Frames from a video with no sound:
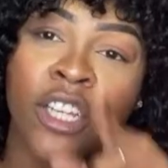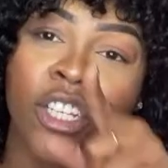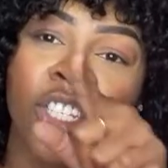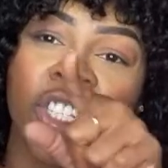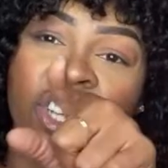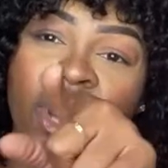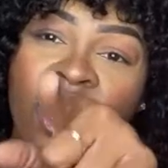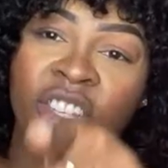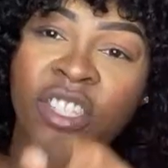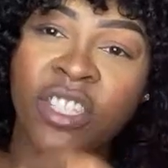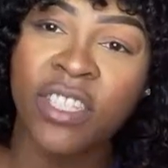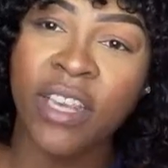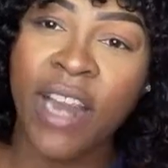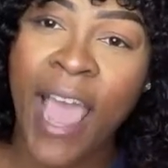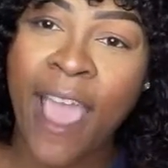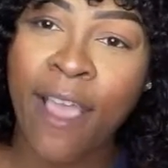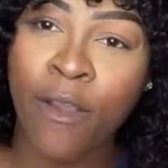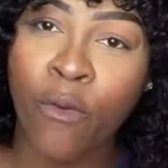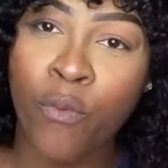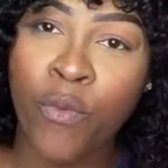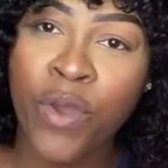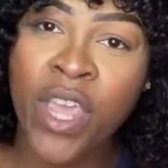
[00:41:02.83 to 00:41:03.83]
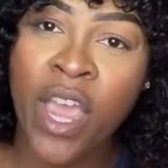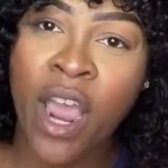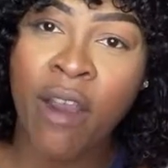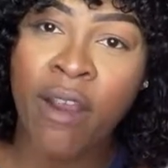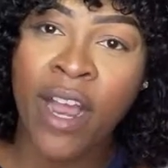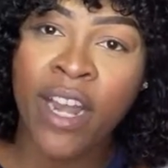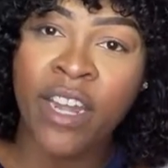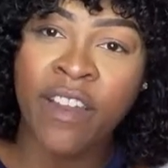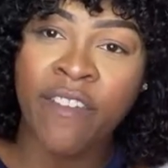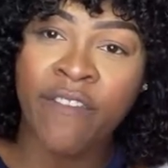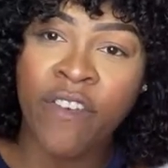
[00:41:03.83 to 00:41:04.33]
Just like we are
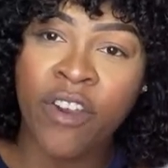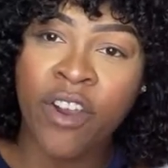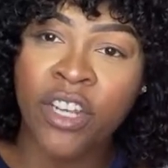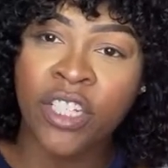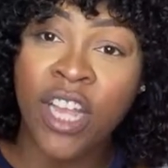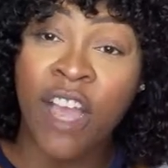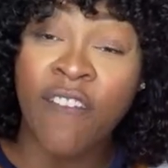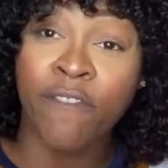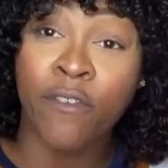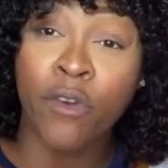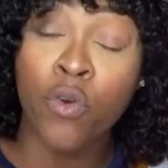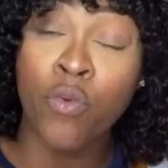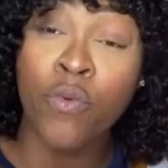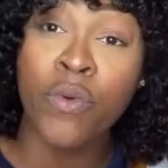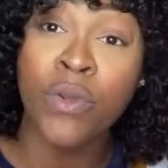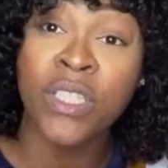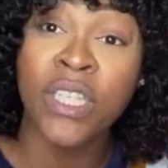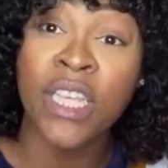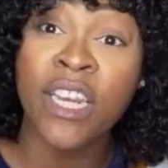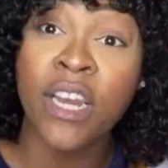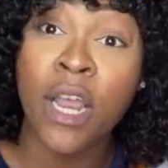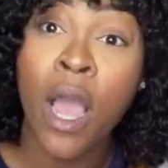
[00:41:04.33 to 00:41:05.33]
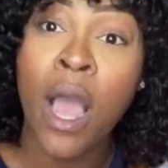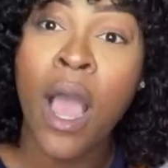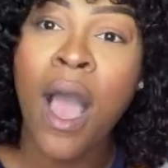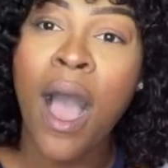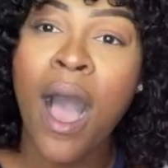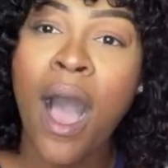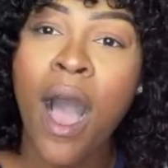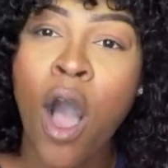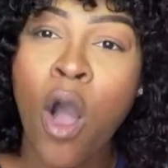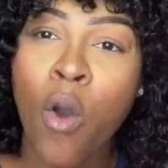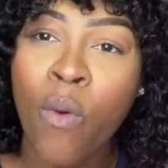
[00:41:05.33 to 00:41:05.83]
on the verge of losing
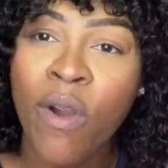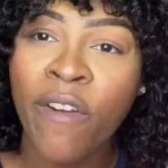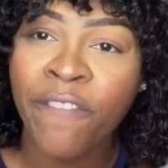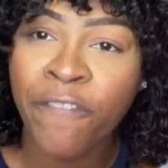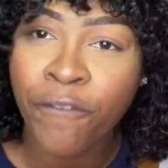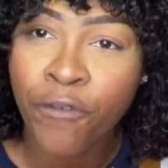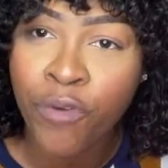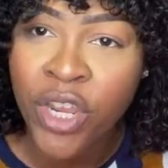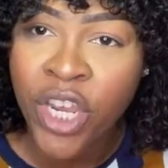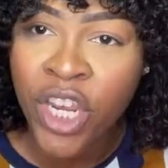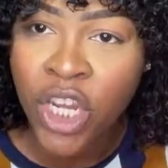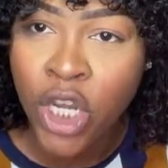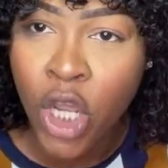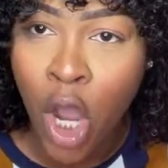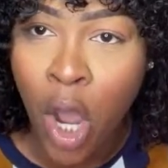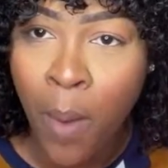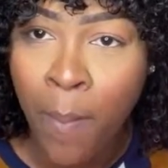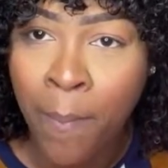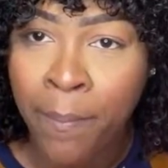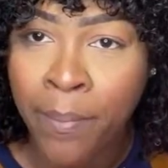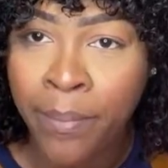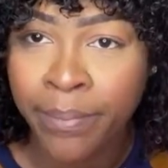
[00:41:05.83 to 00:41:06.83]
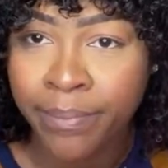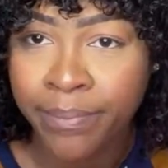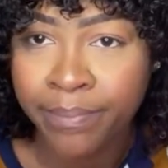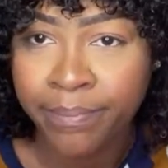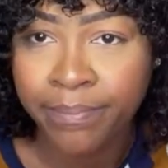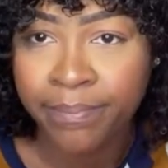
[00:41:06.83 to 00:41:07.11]
our freedom.